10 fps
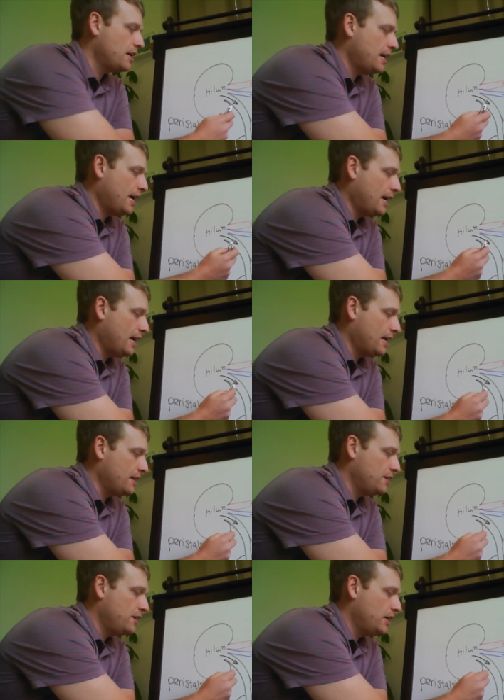
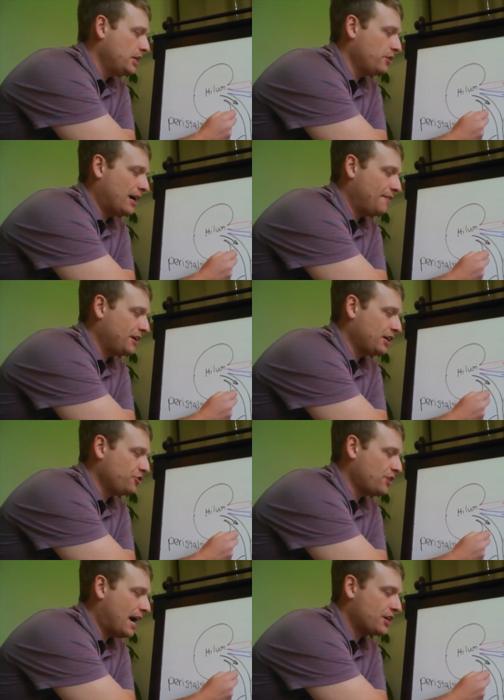And you'll have a
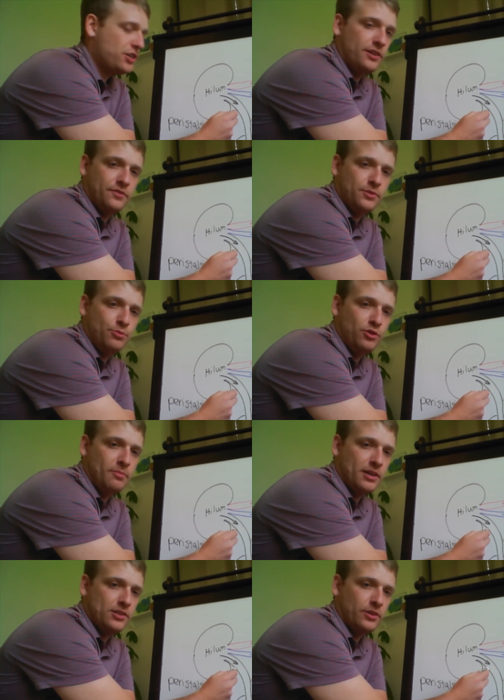contraction of smooth
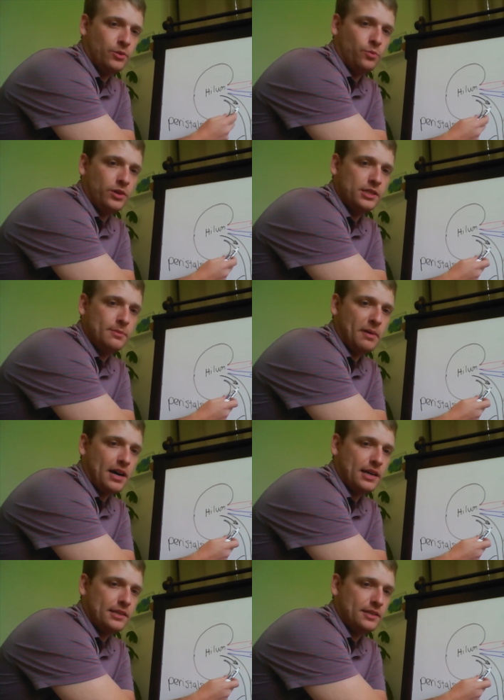muscle in one
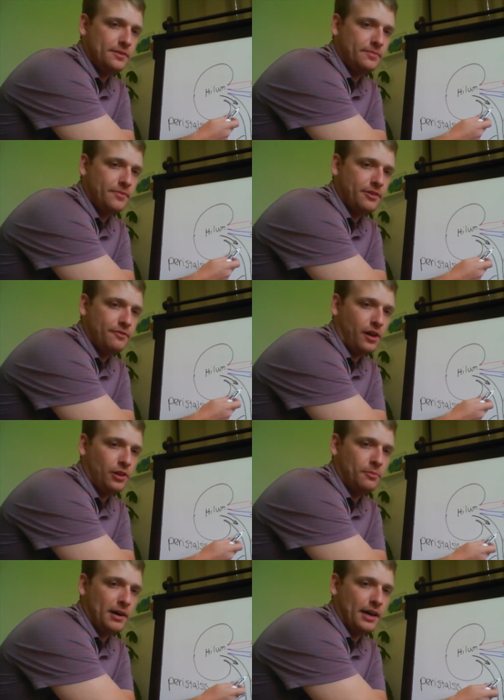spot,
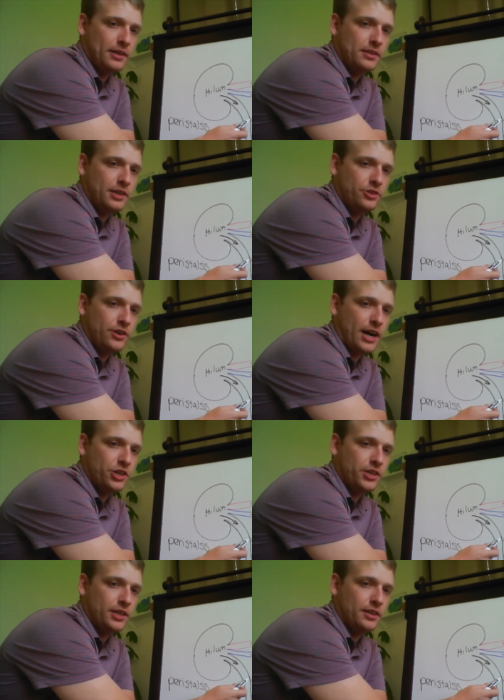followed by a
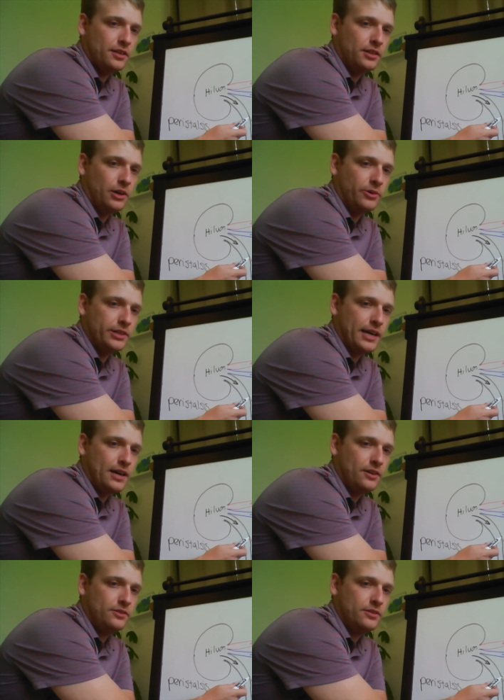contraction lower
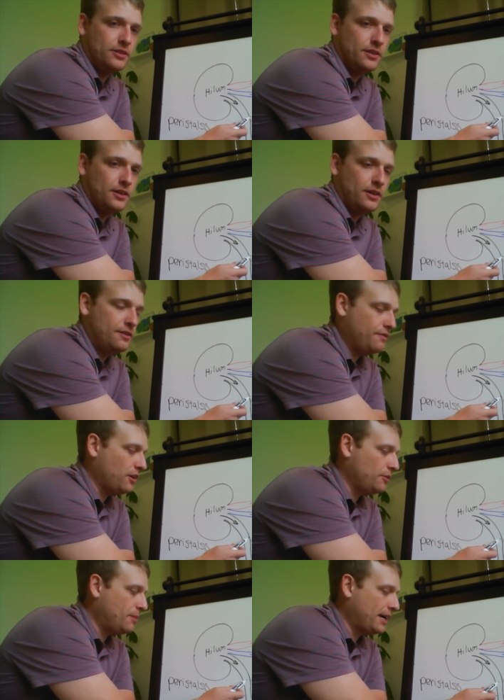down,
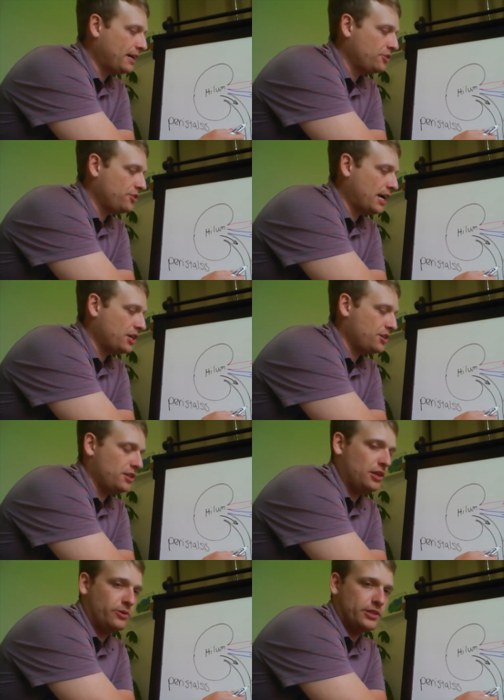followed by a
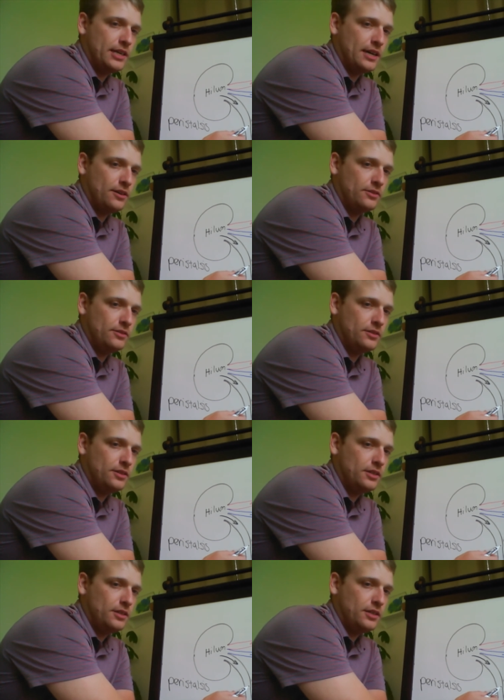contraction lower down,
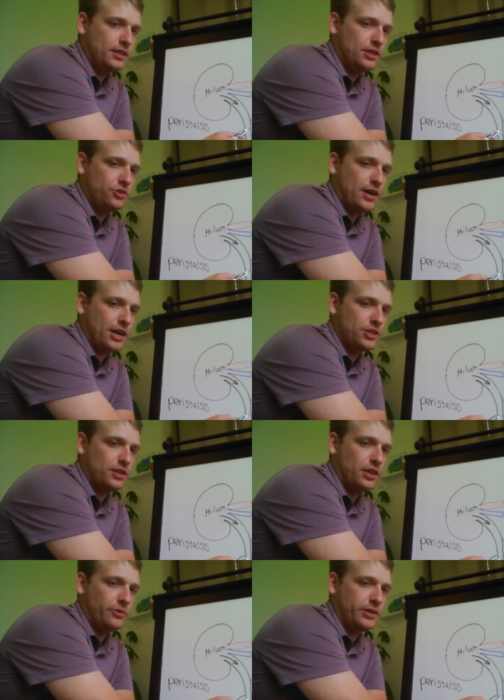
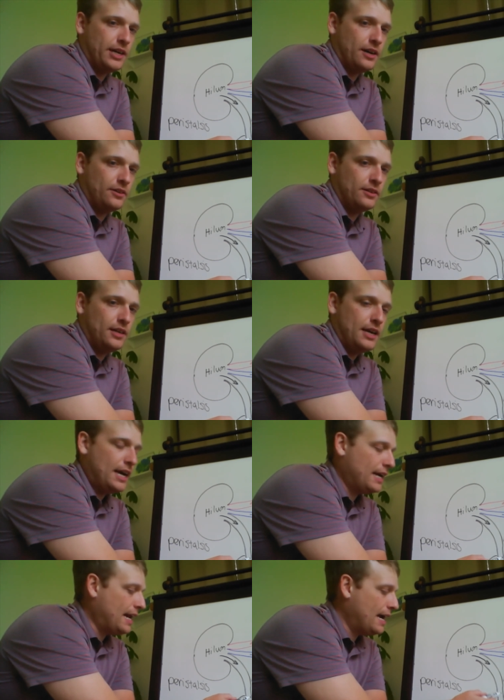contraction lower down.
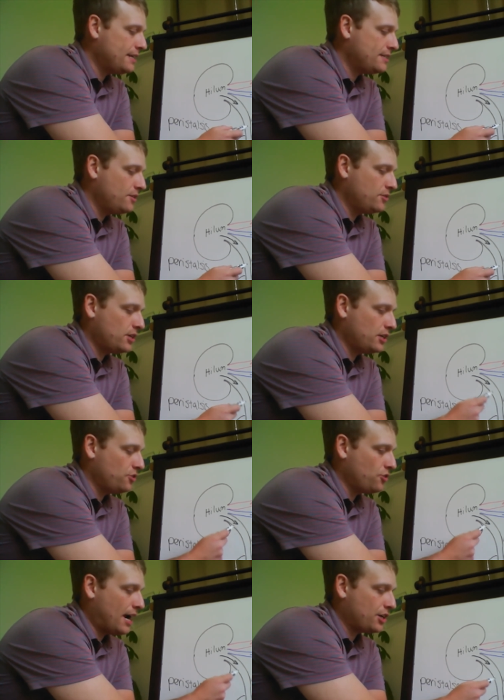And as those
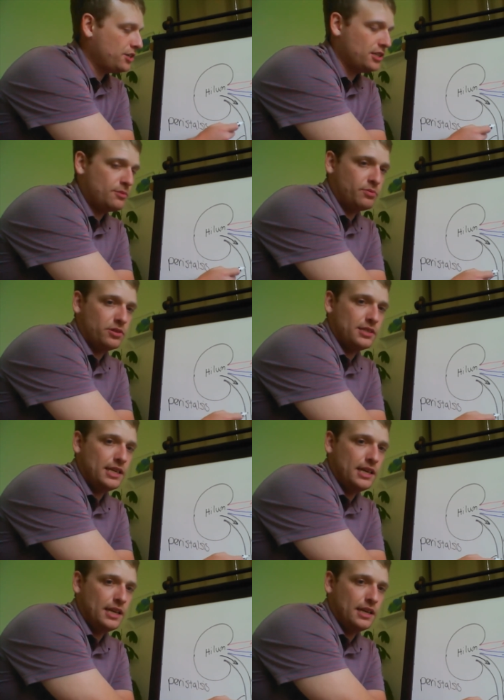contractions
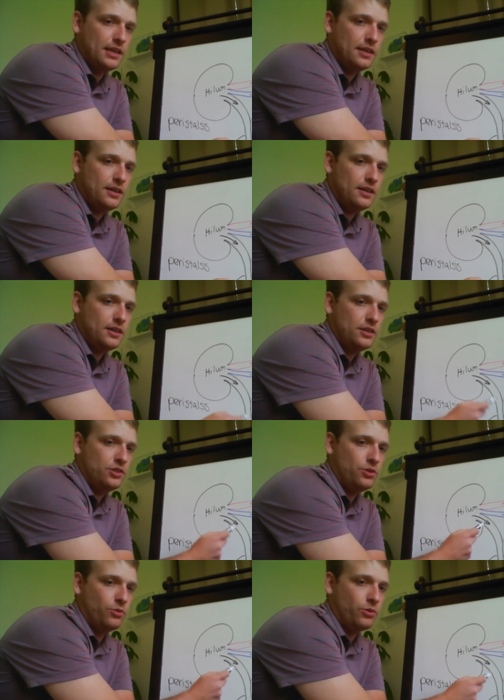proceed
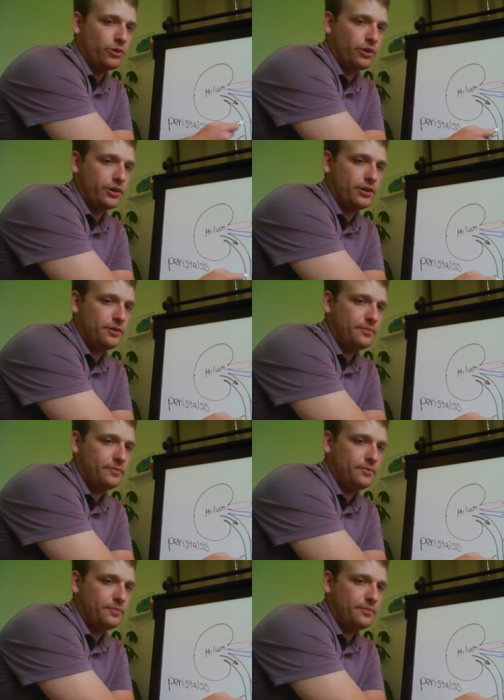toward